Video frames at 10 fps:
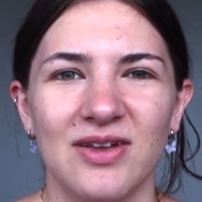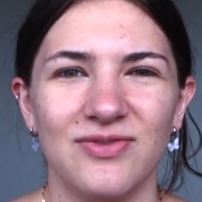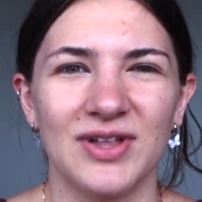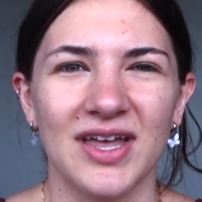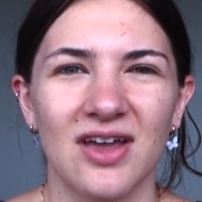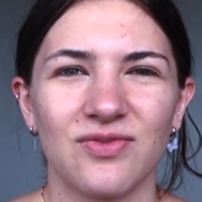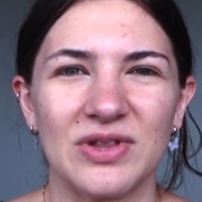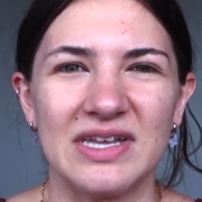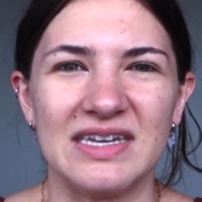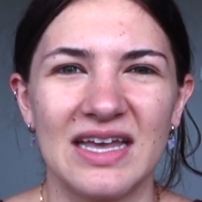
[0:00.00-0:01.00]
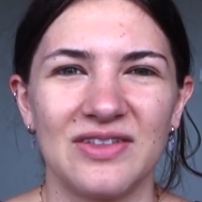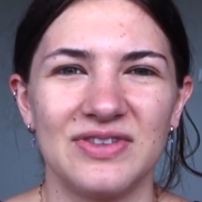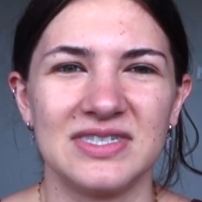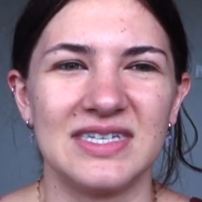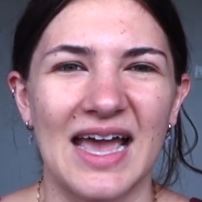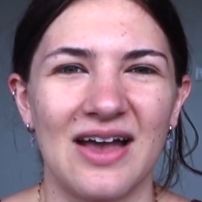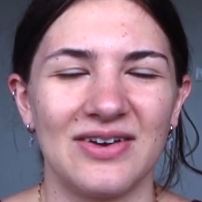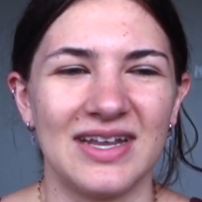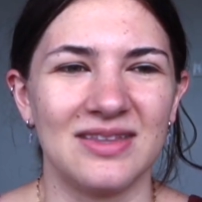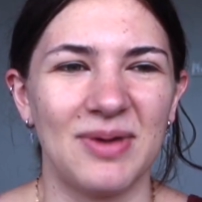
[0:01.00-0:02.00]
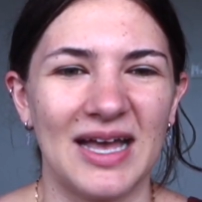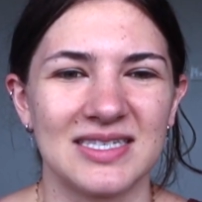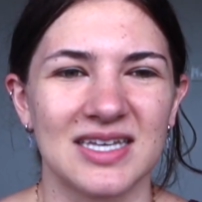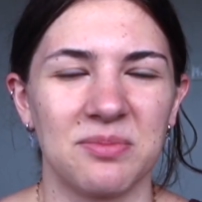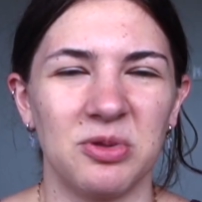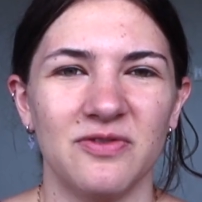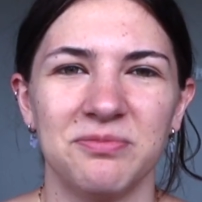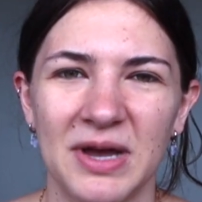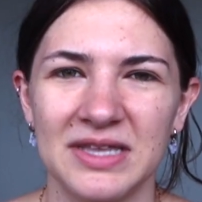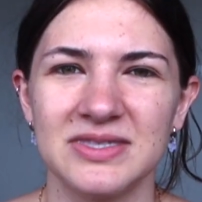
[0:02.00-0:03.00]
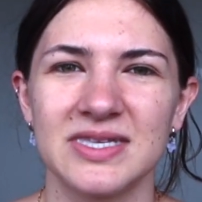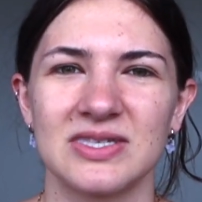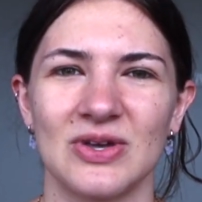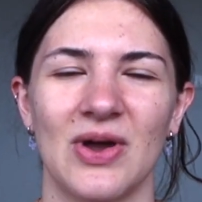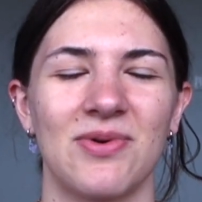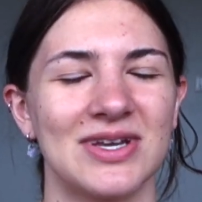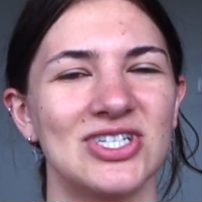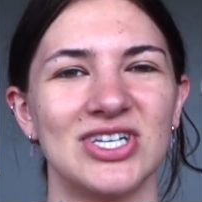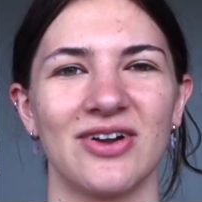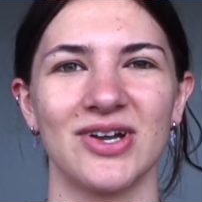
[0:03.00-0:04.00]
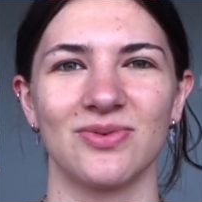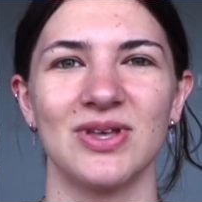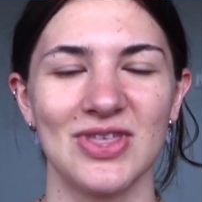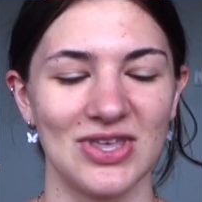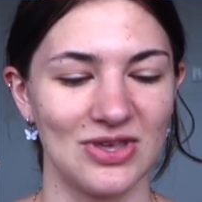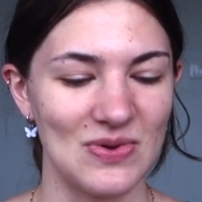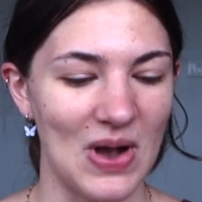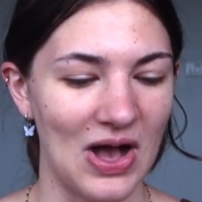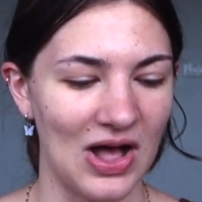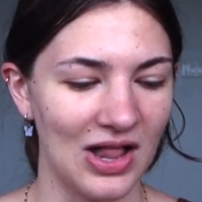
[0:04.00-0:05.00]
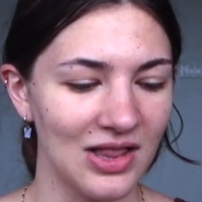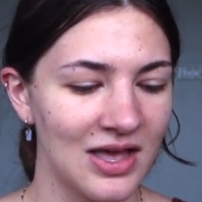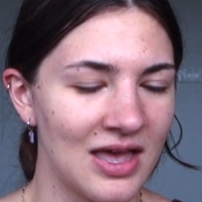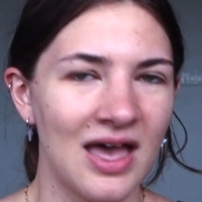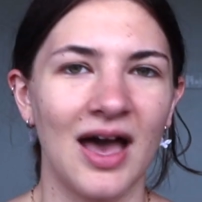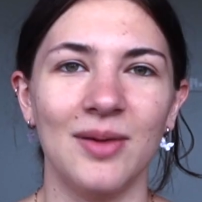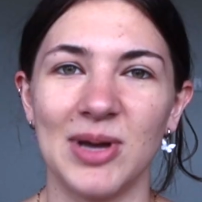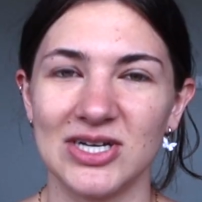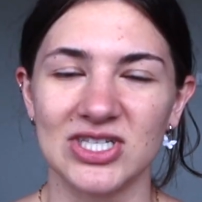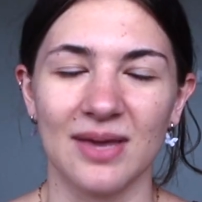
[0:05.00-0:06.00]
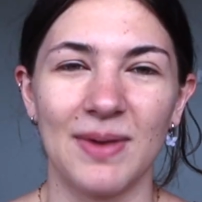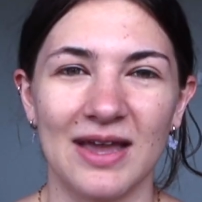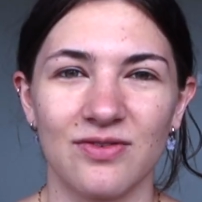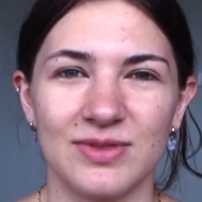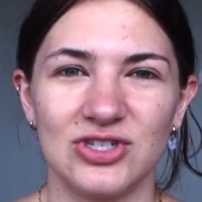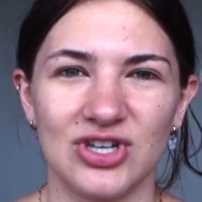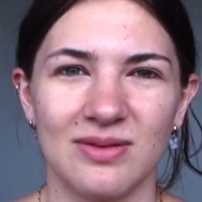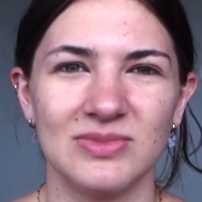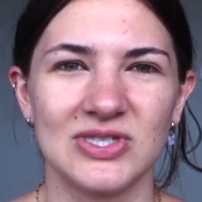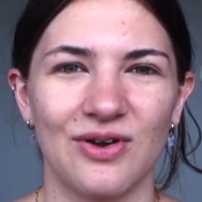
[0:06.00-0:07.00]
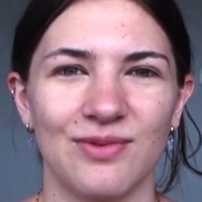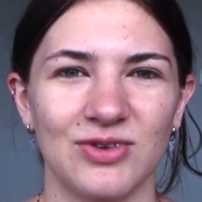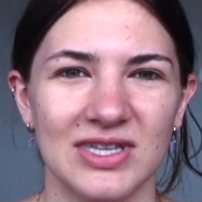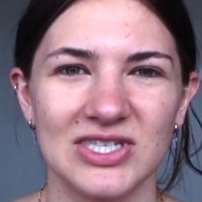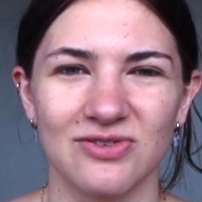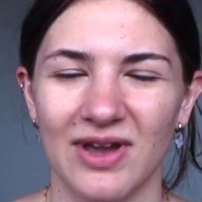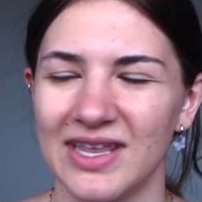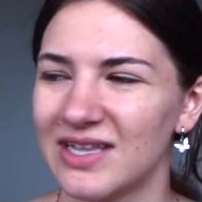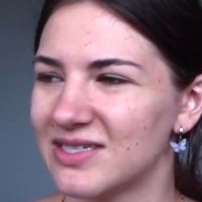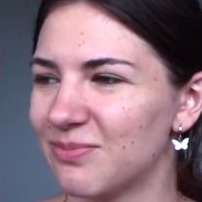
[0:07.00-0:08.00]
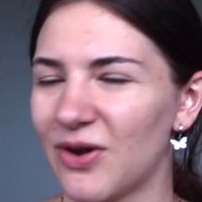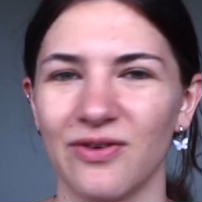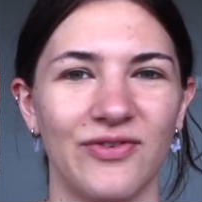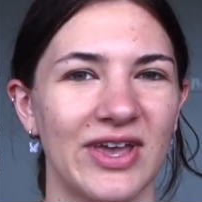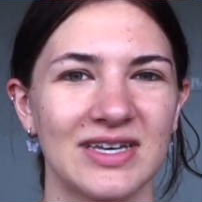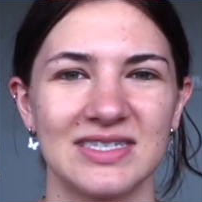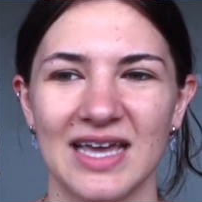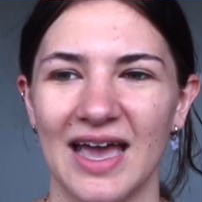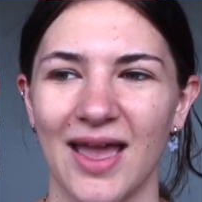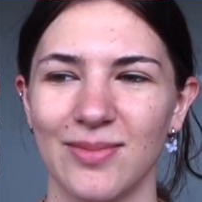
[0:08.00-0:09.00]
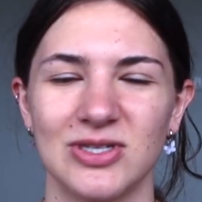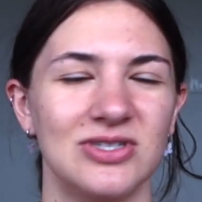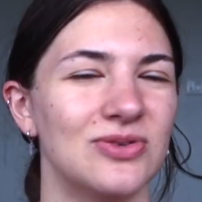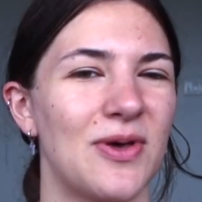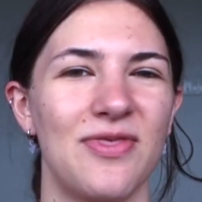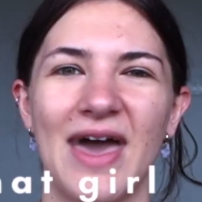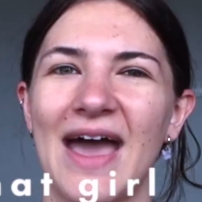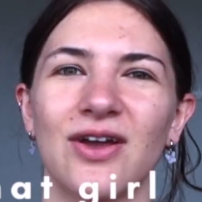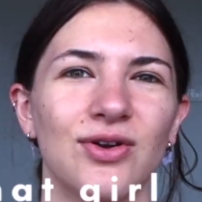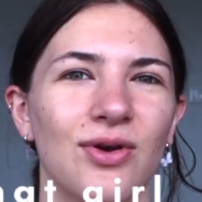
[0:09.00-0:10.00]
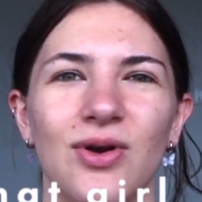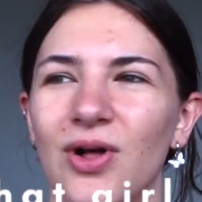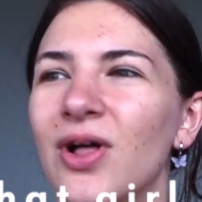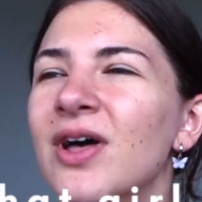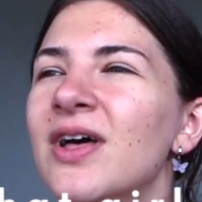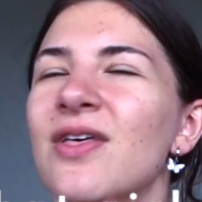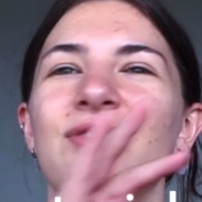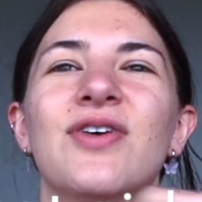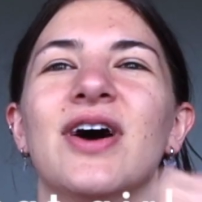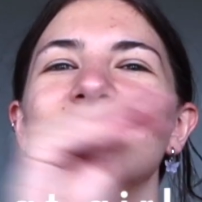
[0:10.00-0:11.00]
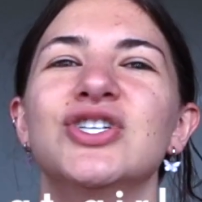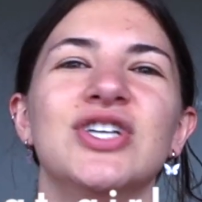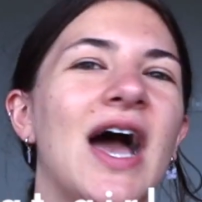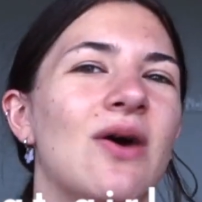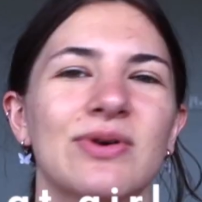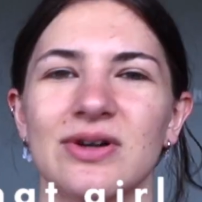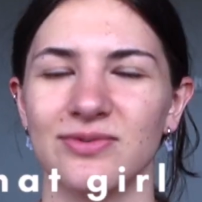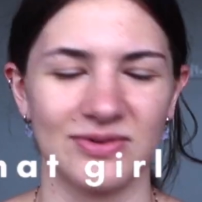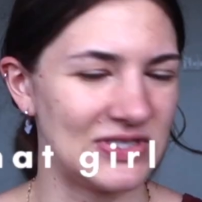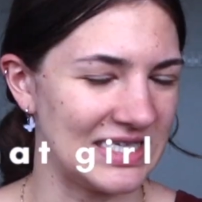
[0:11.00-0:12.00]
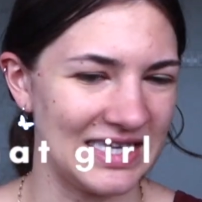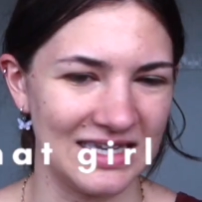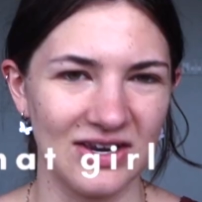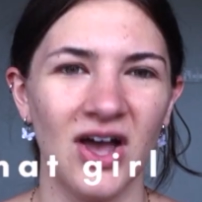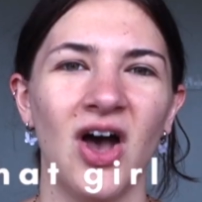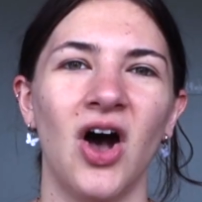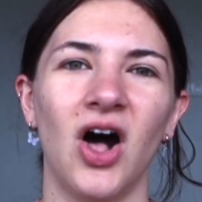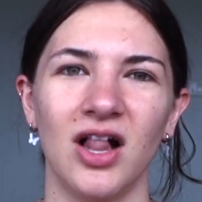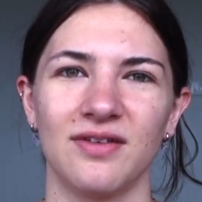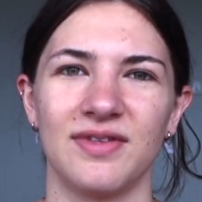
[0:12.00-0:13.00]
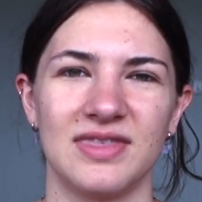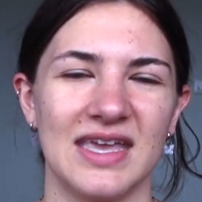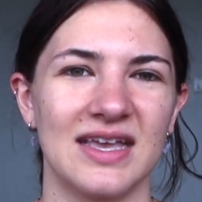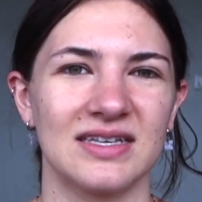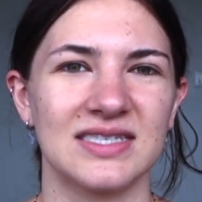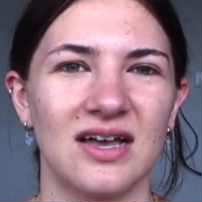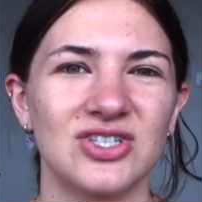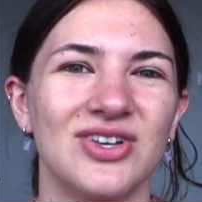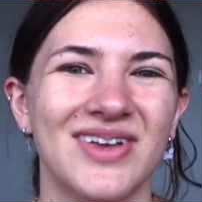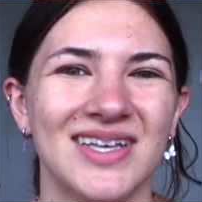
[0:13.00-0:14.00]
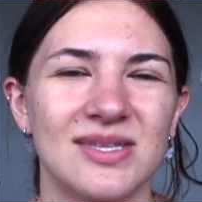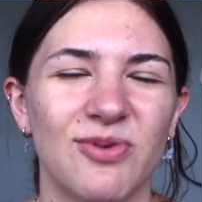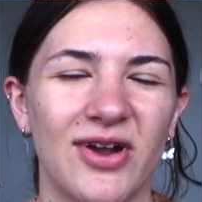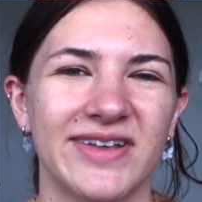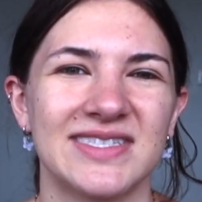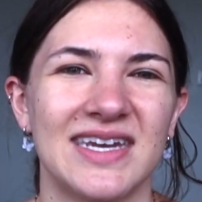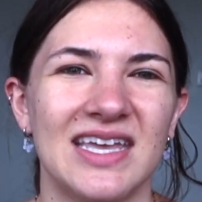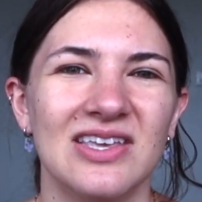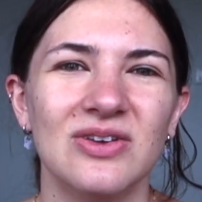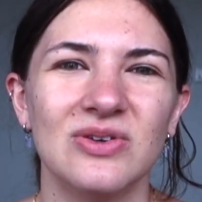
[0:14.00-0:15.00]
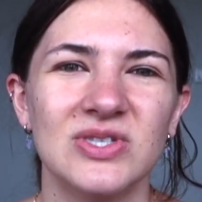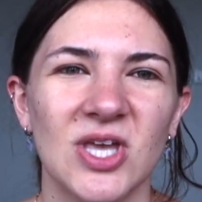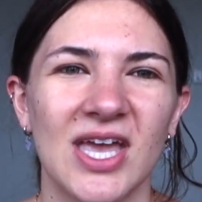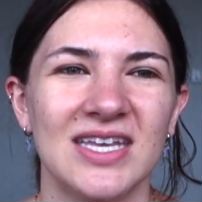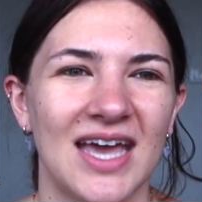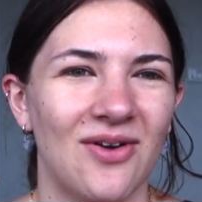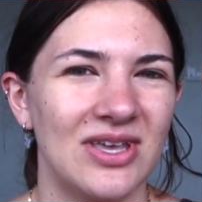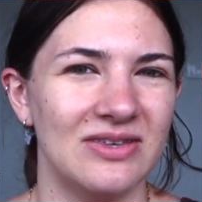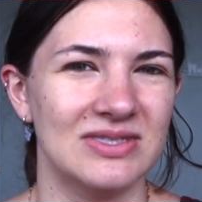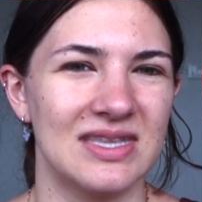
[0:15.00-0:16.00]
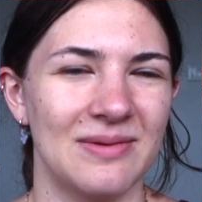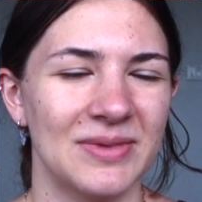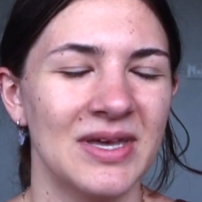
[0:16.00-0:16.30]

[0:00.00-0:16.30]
feel like I've really nailed this down in the past couple of months, so I wanna share it with you all. I just got back from the gym, so I'm really sweaty. It's a perfect time to do a that girl, the shower routine, all of the things. I'll show you guys the products that I use and how I use them.